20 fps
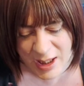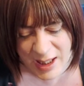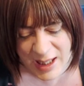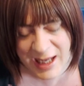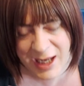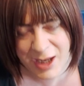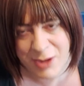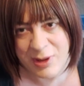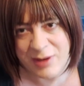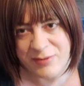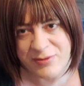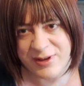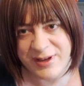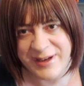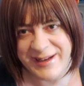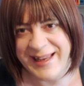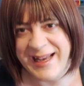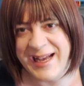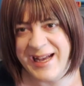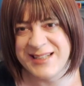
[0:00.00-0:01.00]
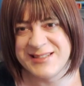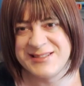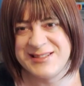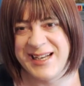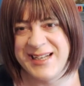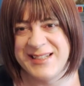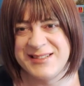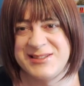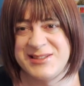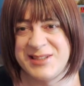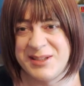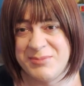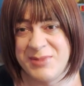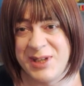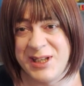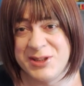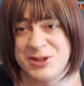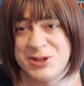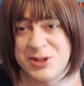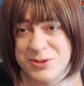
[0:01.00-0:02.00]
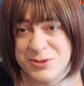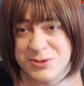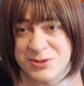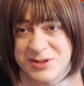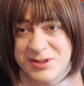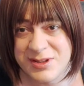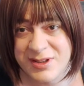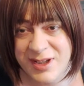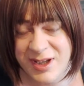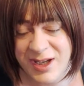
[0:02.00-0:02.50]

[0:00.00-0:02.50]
However, it has had some issues,